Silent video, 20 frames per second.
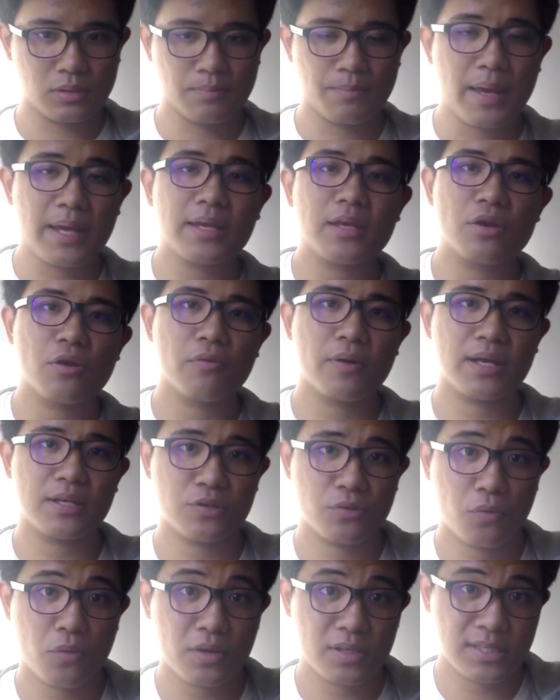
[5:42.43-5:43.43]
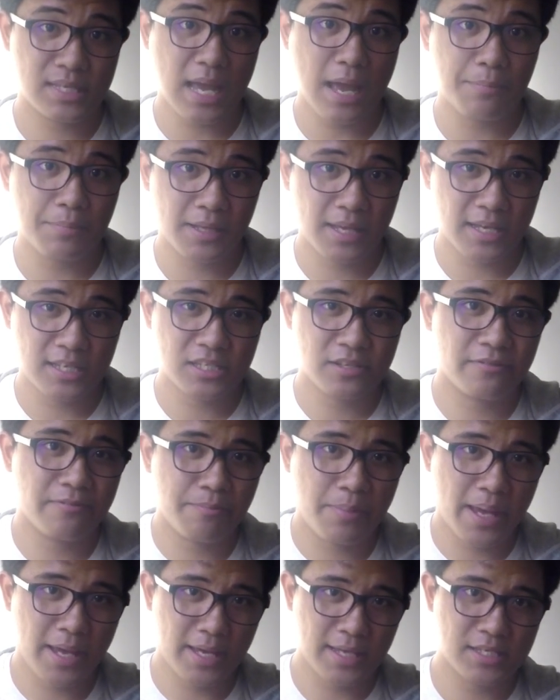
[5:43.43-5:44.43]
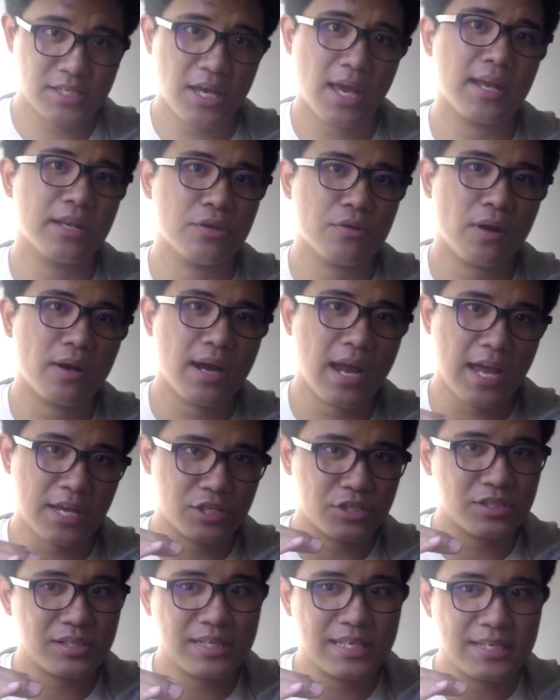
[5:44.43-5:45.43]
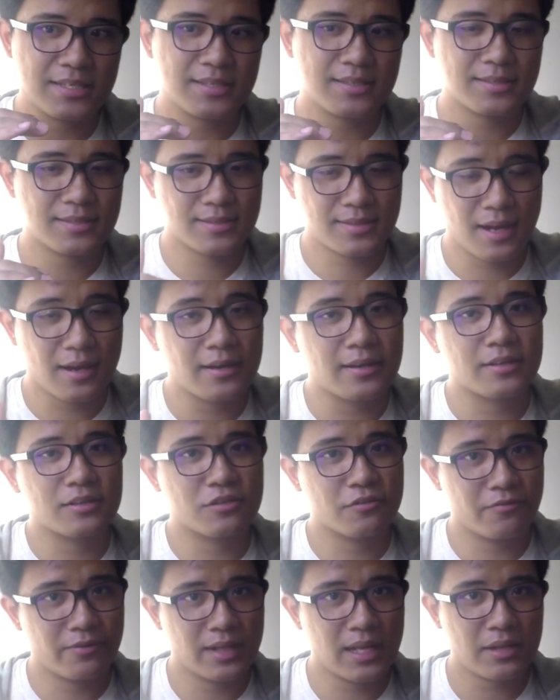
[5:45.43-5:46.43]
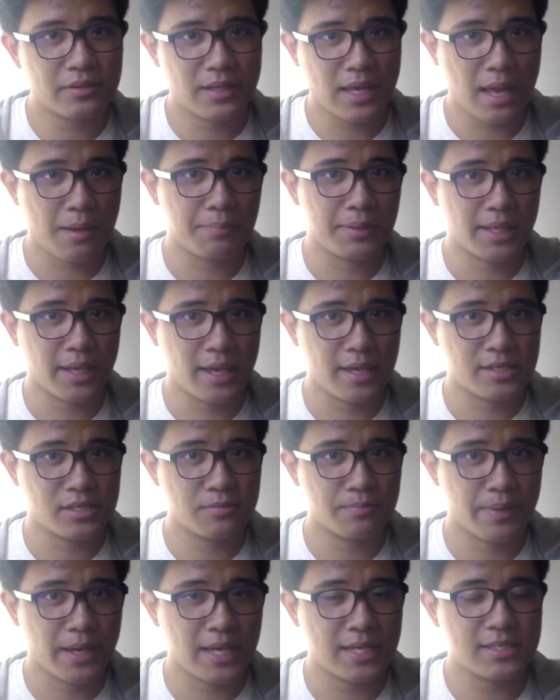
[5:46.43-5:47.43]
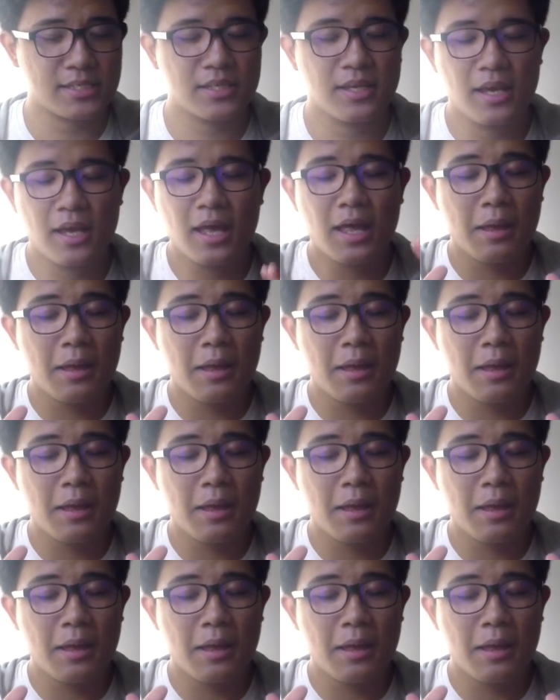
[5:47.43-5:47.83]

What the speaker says: make your way towards the application page and you are actually starting to fill out the application page,